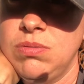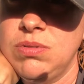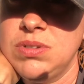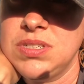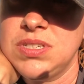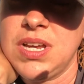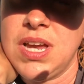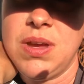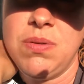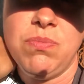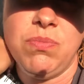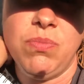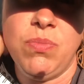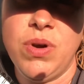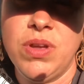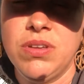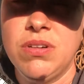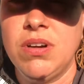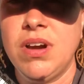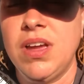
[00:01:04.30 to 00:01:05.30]
type
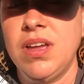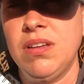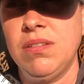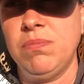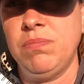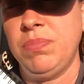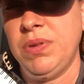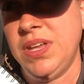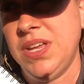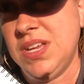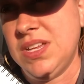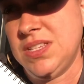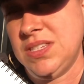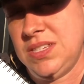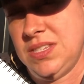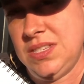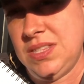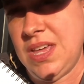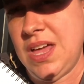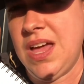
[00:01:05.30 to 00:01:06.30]
weather plants
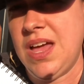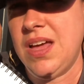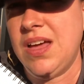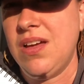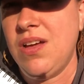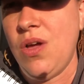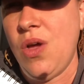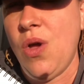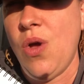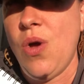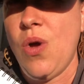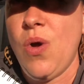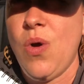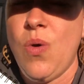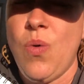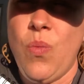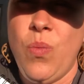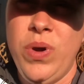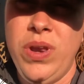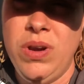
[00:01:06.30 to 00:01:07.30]
that
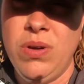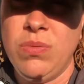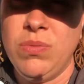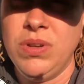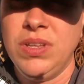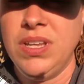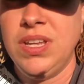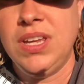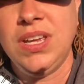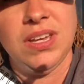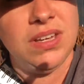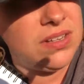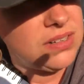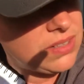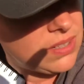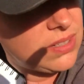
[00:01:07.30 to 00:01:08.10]
we don't really get